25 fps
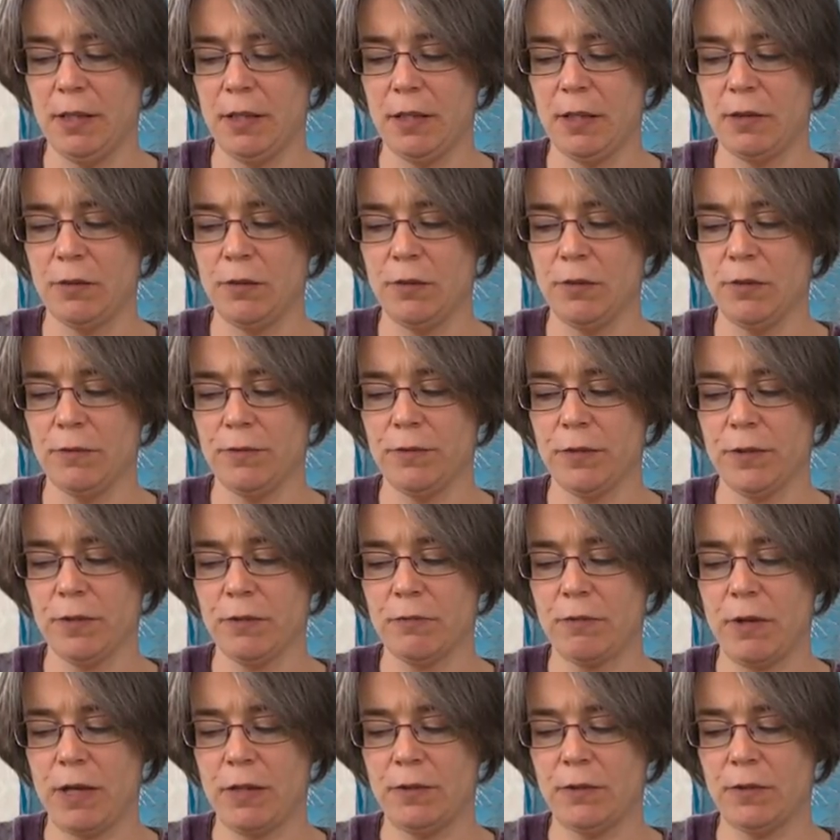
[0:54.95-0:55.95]
and look for
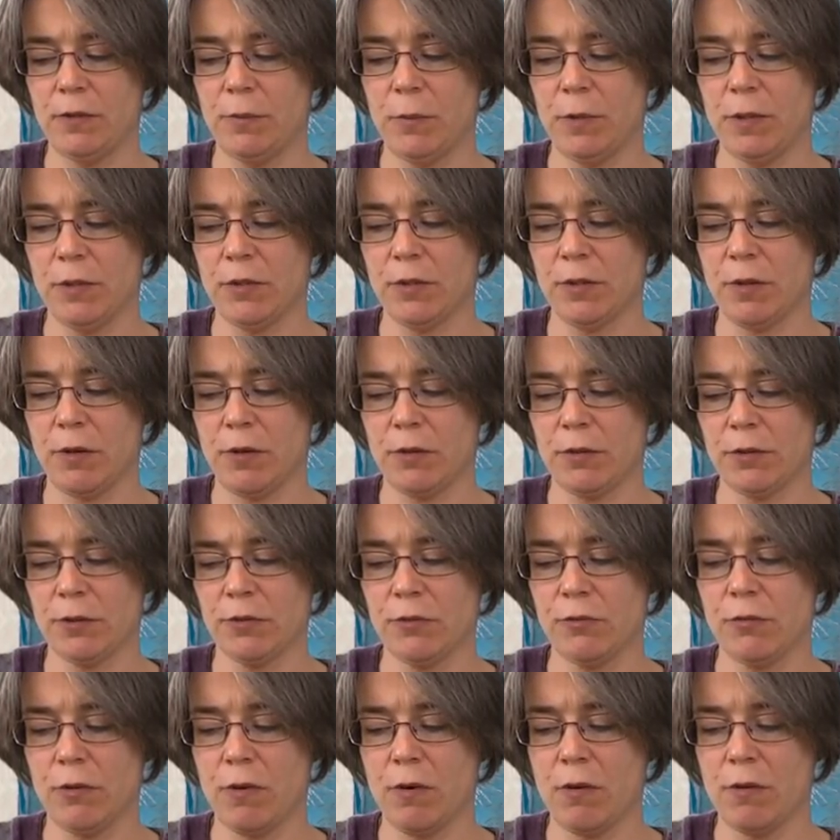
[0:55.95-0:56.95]
threads which are
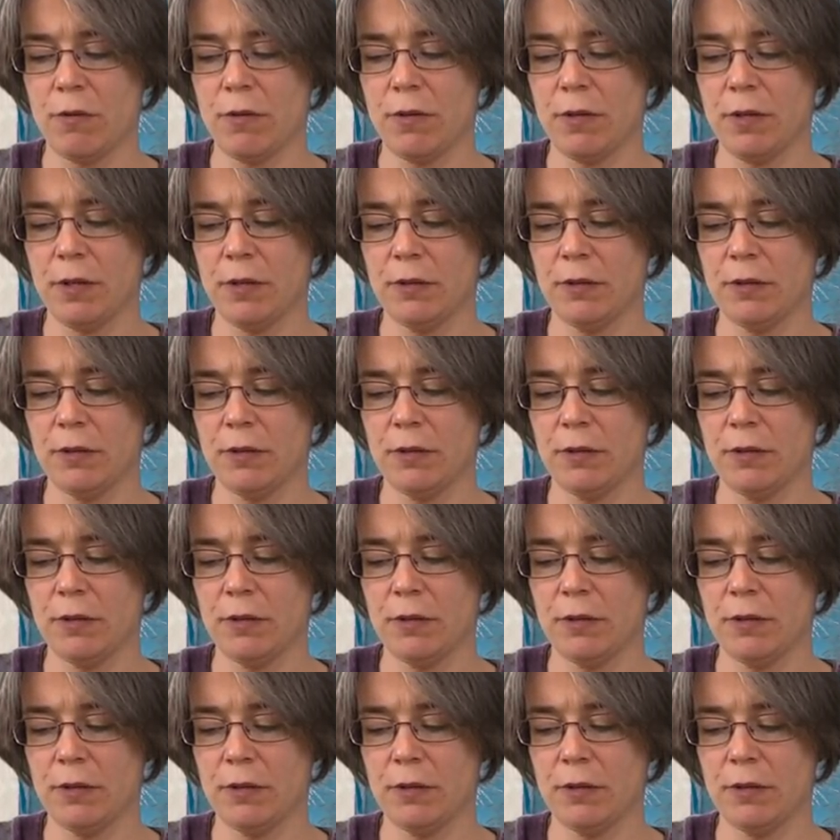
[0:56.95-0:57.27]
strong